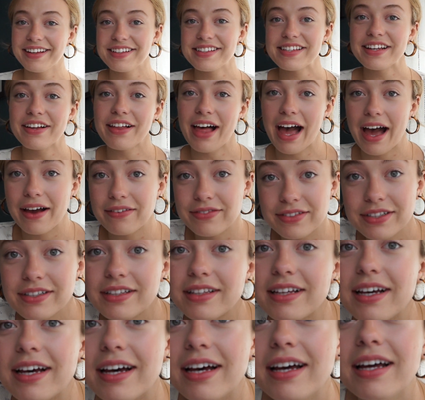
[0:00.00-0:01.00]
until after
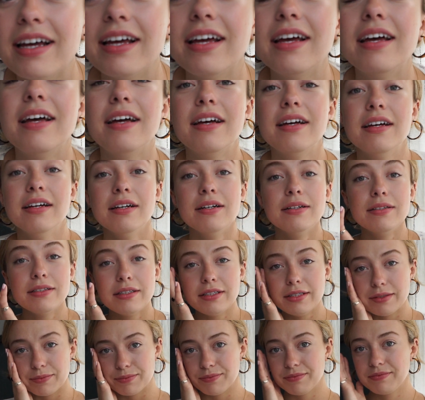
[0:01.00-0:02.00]
the
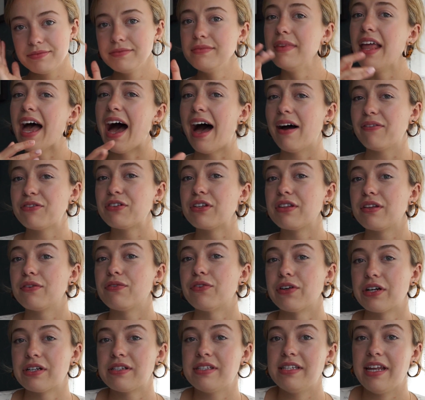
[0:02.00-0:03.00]
after the
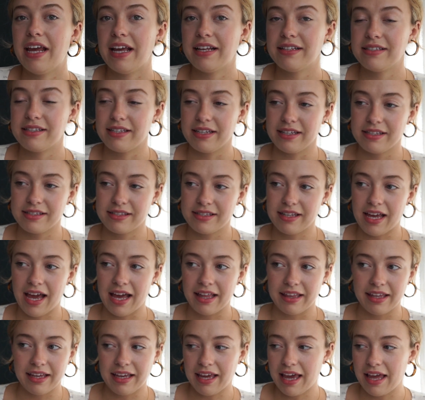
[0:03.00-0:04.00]
first dances
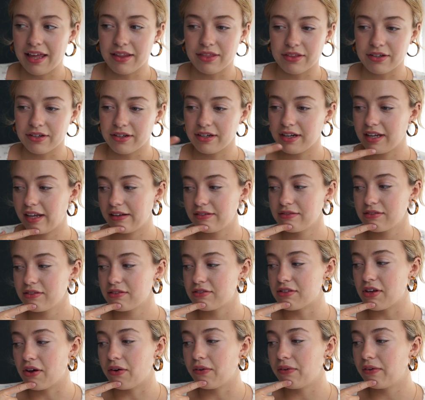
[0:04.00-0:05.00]
at like 8.30.
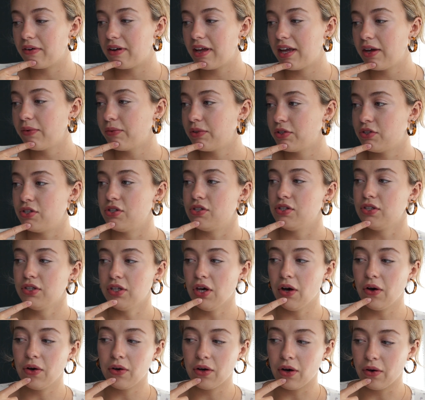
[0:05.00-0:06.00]
So it was just
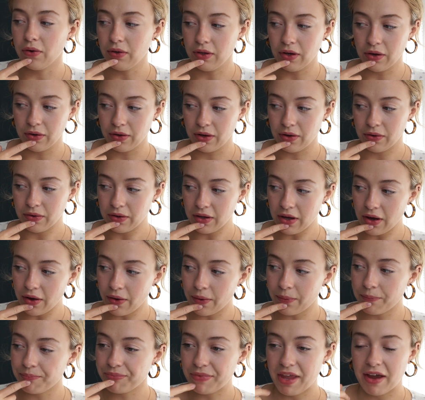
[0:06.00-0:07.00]
go, go, go, go,
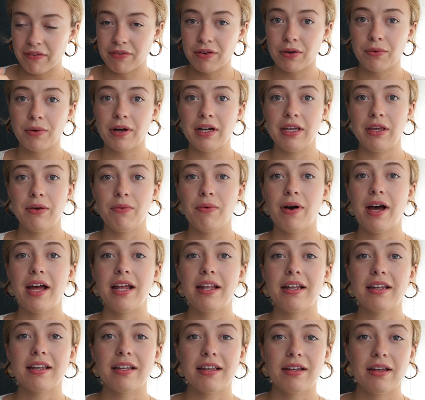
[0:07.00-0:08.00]
go everywhere you
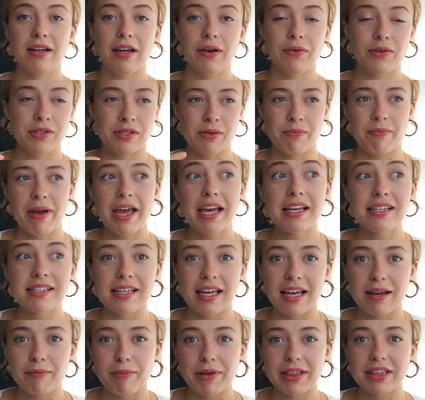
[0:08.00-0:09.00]
went. It was
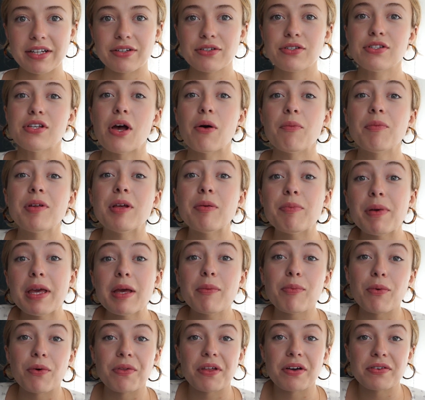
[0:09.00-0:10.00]
amazing, but there's so many
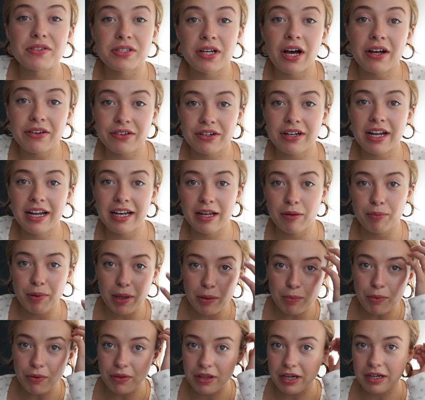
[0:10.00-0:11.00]
people. There was 180
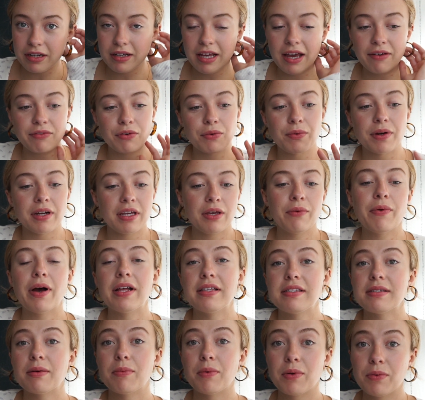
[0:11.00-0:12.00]
people there. Everywhere you
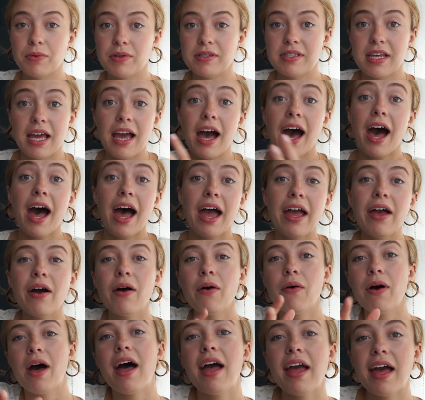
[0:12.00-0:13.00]
went, someone would say, hi,
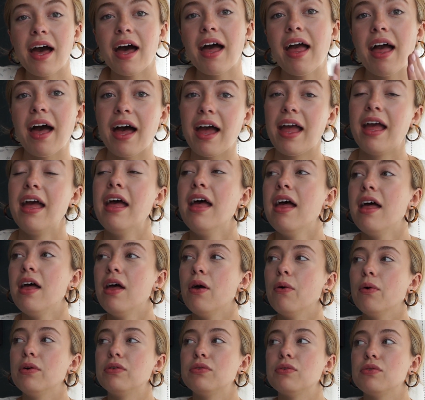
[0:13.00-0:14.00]
oh, hi, hi, hi,
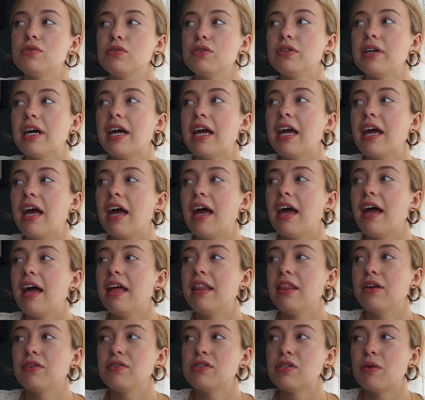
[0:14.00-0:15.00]
which was great.
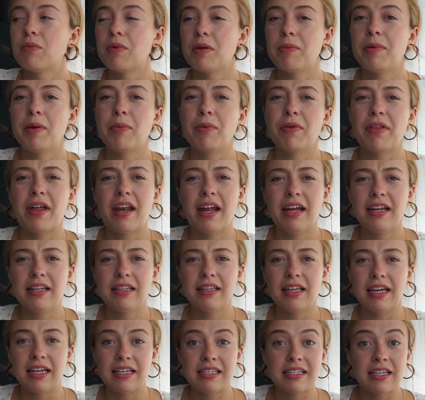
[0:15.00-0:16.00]
And there's so many people that I
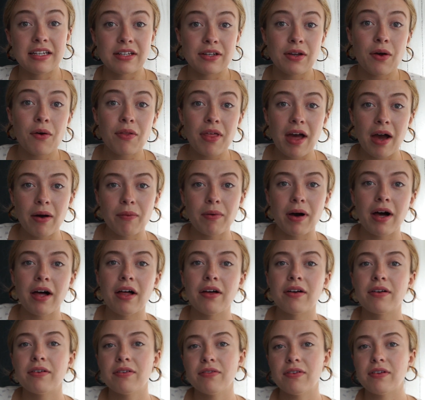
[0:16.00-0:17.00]
like didn't know that
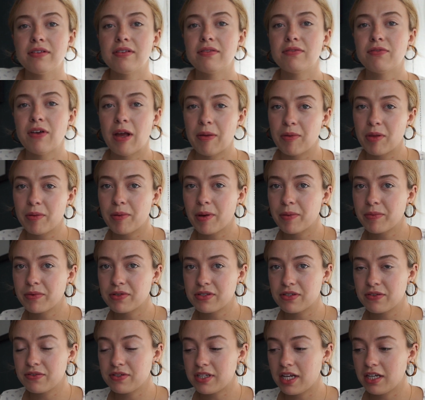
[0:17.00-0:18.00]
well or family
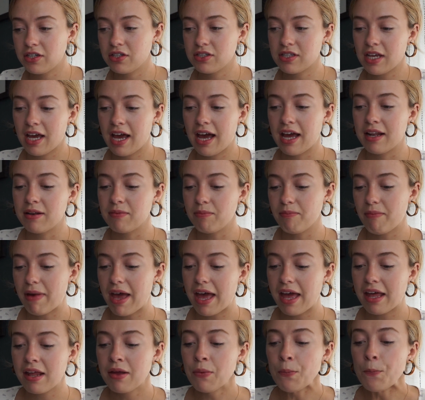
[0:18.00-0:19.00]
members of Sage's I hadn't
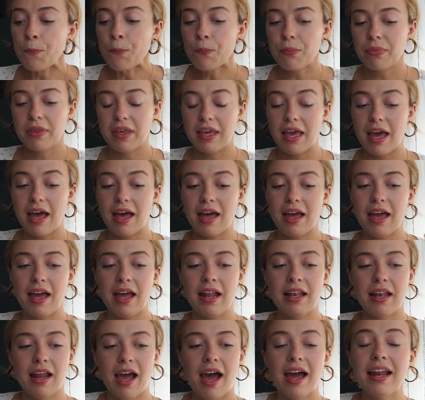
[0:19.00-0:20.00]
met yet.
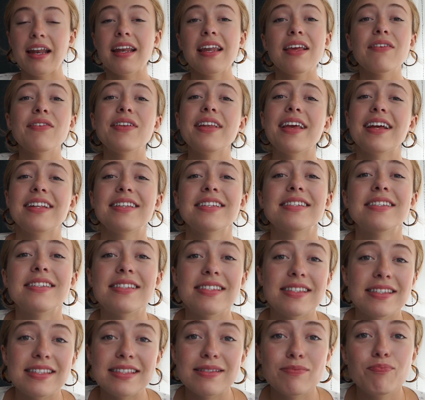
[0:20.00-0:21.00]
And I didn't even get to
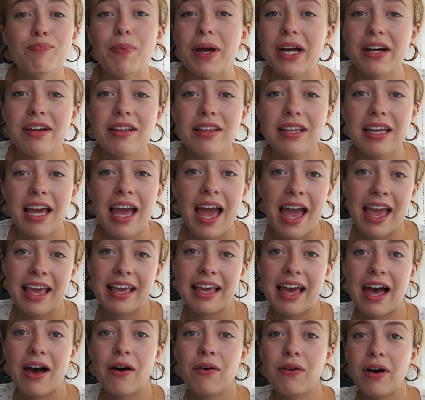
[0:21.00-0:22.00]
barely
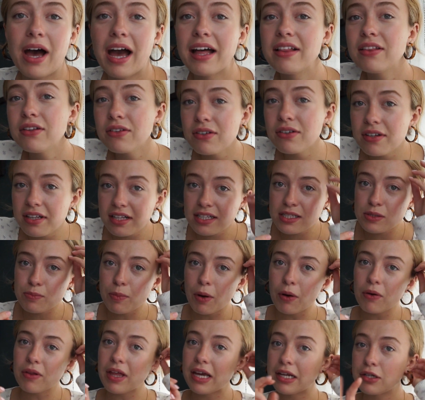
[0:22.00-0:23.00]
hang out. I literally
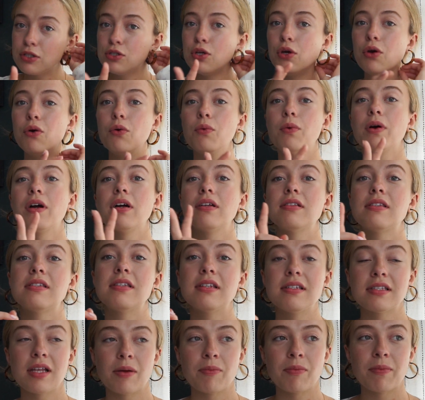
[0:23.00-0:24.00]
spoke like two words
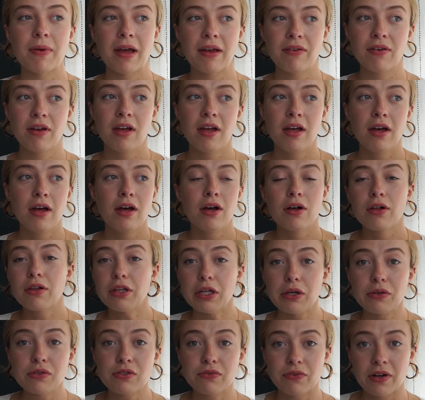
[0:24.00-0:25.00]
to some of my
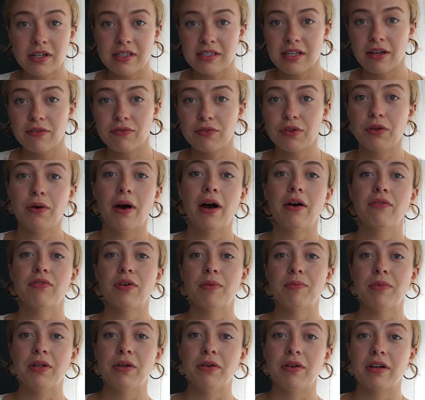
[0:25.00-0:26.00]
close friends that flew out
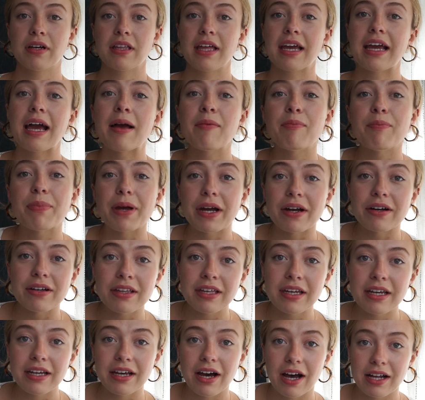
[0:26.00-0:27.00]
from New York. Like I
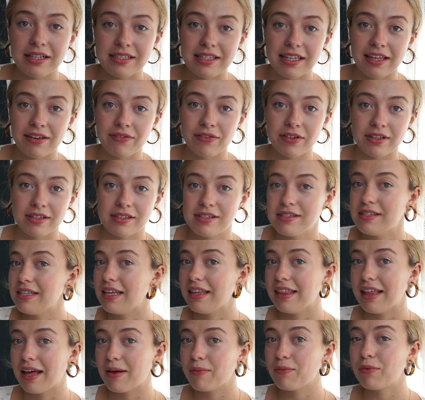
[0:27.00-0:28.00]
barely got to even see
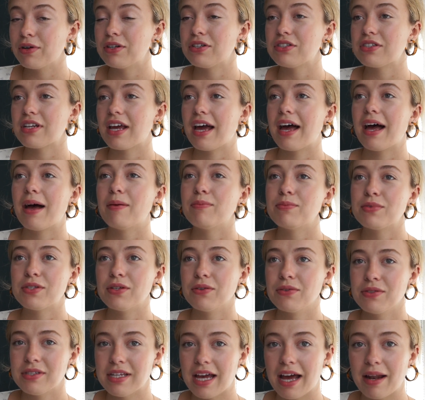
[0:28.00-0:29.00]
them, which I'm
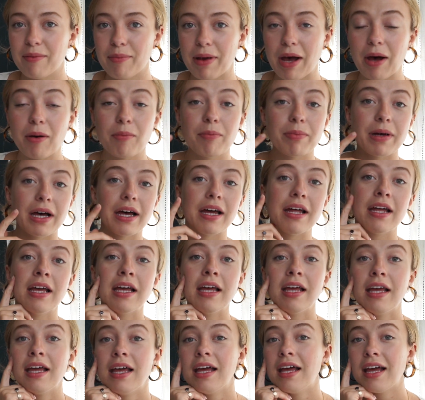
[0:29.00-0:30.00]
so sad about, but
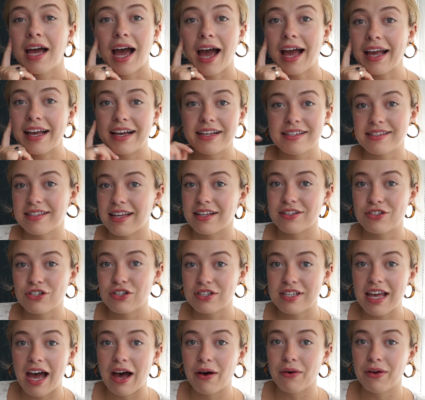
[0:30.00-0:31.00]
I guess that's
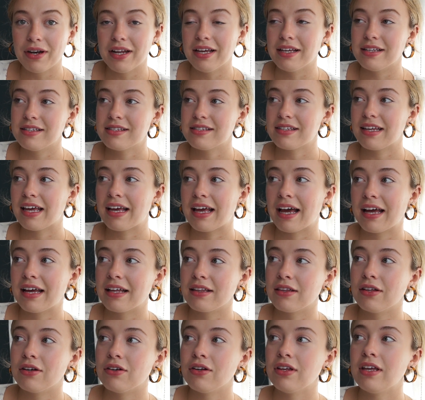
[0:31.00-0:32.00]
just how it is. Like I
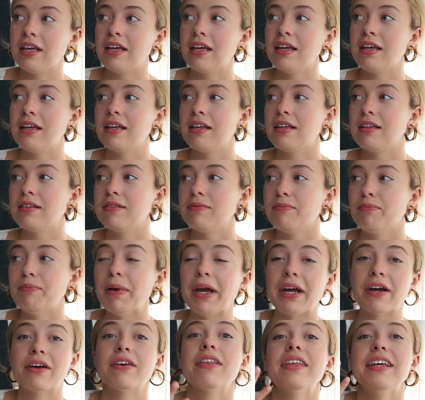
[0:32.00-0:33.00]
literally
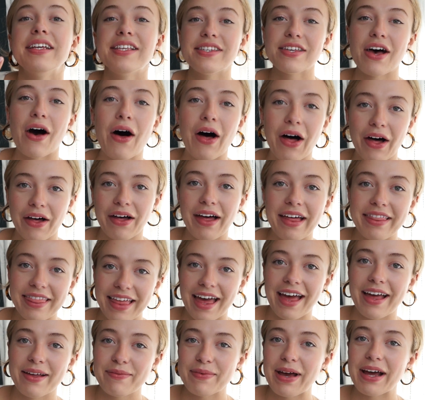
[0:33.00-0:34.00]
barely saw
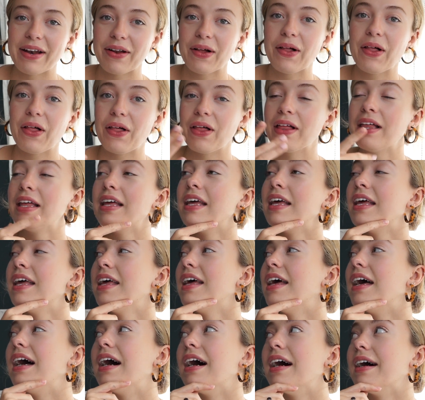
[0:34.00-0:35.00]
them at all.
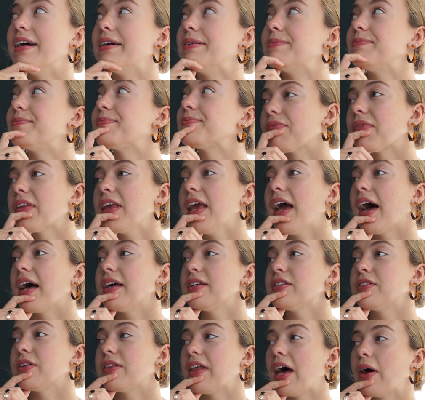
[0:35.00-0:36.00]
Um, yeah,
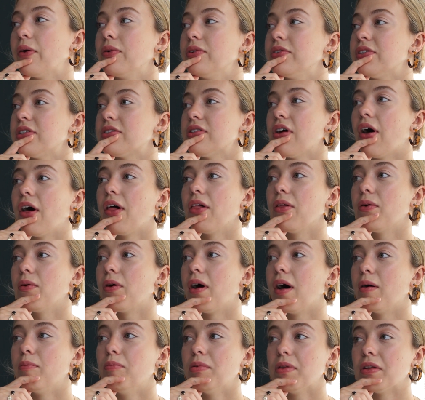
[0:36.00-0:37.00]
so that was just all
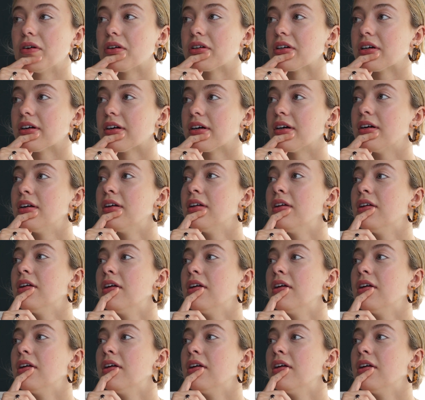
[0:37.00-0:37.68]
a blur.